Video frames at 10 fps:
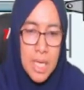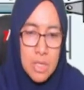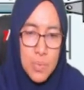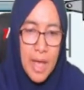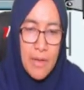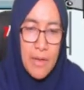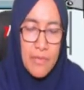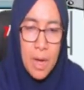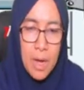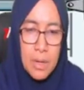we have
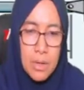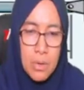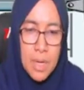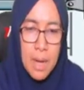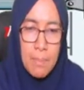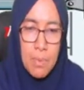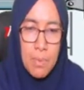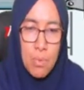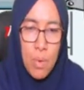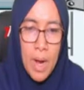node number
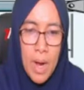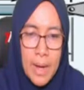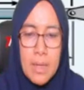1,